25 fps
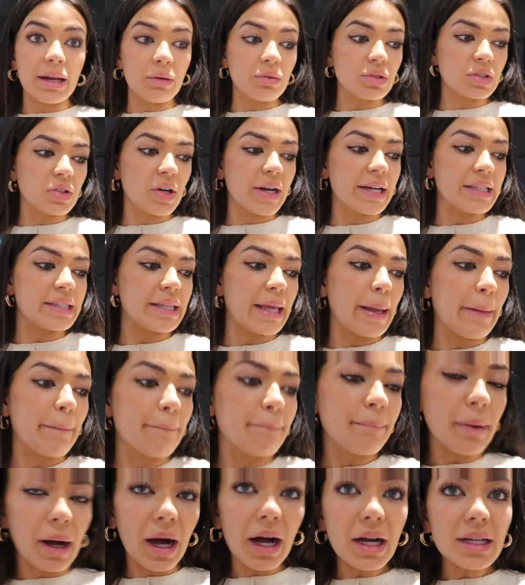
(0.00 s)
And it was crazy.
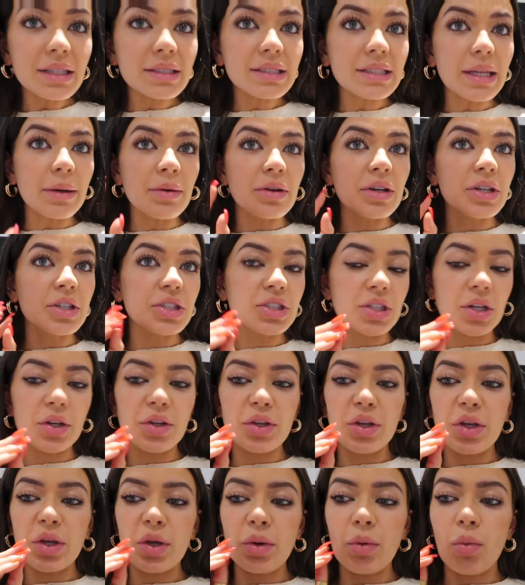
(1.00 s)
But I'm going to show
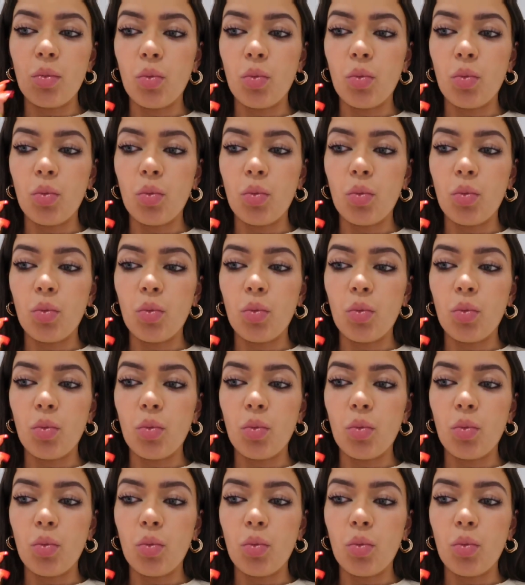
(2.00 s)
you